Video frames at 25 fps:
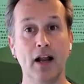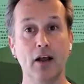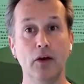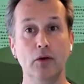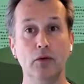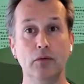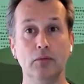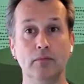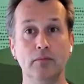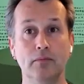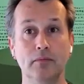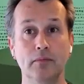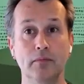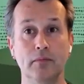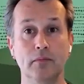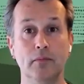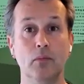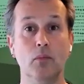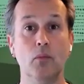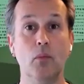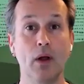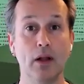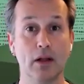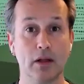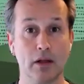Hello,
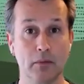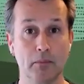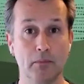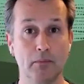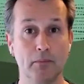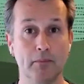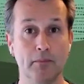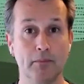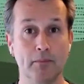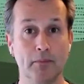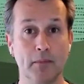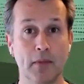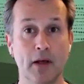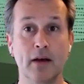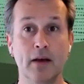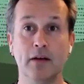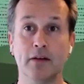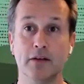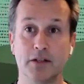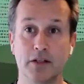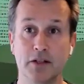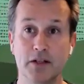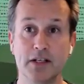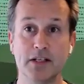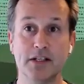welcome
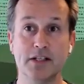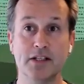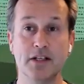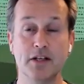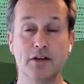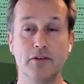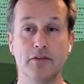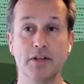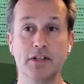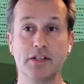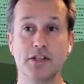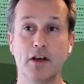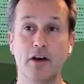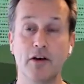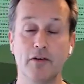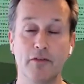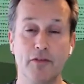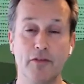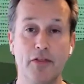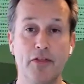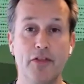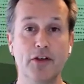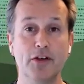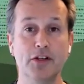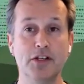to this series
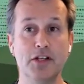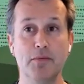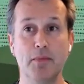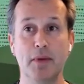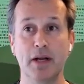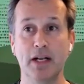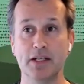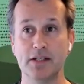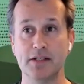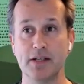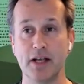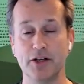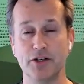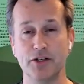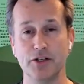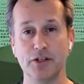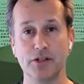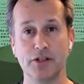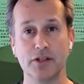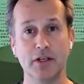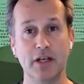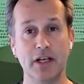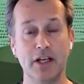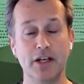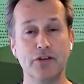of 30-minute
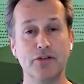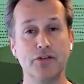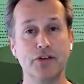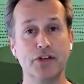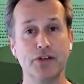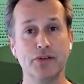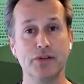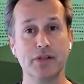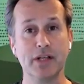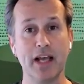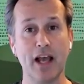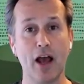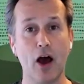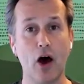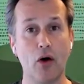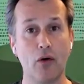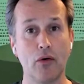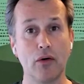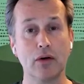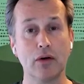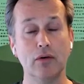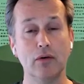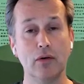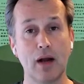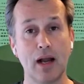sessions introducing
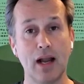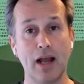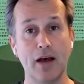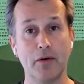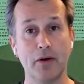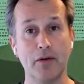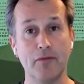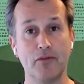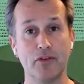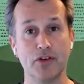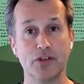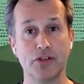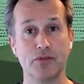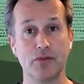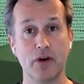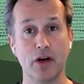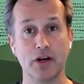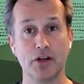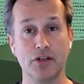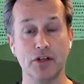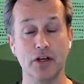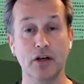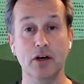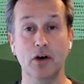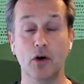Oracle Cloud
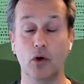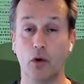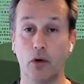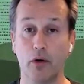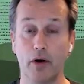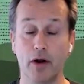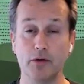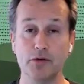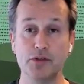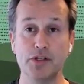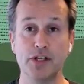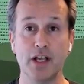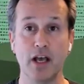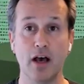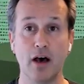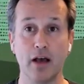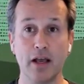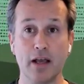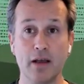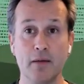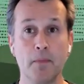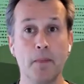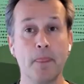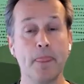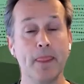Infrastructure, or
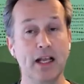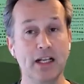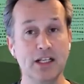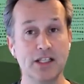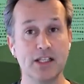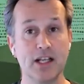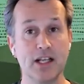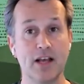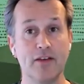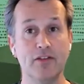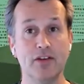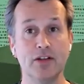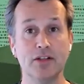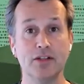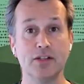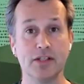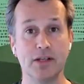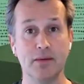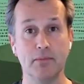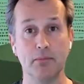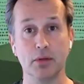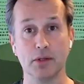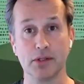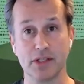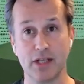OCI, in 7
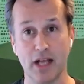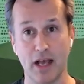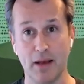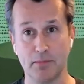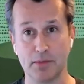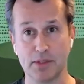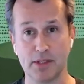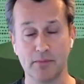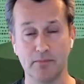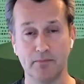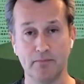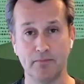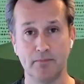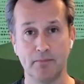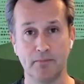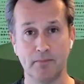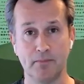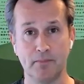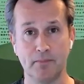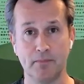simple steps.